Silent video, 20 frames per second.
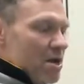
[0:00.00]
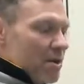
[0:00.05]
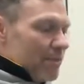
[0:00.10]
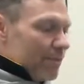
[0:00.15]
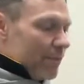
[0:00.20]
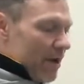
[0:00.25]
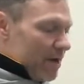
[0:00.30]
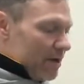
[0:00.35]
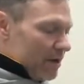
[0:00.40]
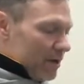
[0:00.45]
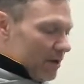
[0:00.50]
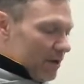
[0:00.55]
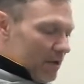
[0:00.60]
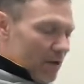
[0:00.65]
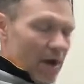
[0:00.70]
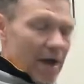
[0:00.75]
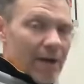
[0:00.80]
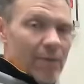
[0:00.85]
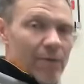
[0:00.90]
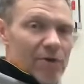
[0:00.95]
But
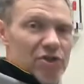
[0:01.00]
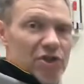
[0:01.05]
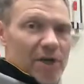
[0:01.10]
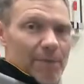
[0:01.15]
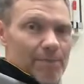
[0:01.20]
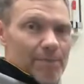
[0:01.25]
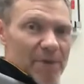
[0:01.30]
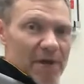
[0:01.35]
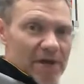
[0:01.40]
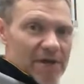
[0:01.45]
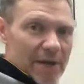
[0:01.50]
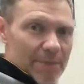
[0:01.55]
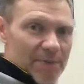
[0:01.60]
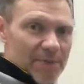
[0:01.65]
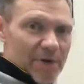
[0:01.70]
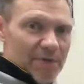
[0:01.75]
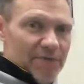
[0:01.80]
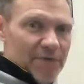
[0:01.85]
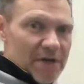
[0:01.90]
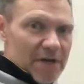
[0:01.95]
I want you to pick up
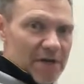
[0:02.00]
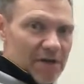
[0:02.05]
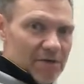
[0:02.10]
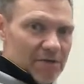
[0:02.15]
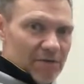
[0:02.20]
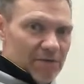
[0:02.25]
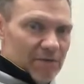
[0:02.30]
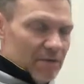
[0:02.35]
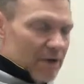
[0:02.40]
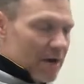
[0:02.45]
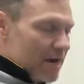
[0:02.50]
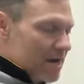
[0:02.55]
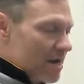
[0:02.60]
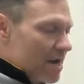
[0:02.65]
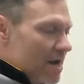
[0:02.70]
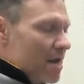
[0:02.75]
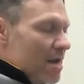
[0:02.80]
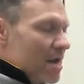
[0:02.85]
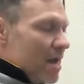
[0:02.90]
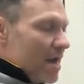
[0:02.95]
your feet, right,
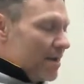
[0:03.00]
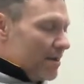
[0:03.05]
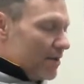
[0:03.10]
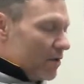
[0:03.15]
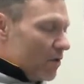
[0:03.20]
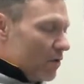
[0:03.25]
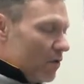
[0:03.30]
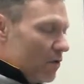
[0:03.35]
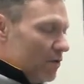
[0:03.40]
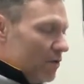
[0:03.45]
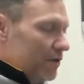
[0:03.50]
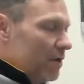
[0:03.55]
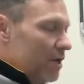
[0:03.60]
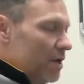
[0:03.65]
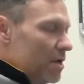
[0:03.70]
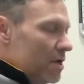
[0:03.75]
and hold.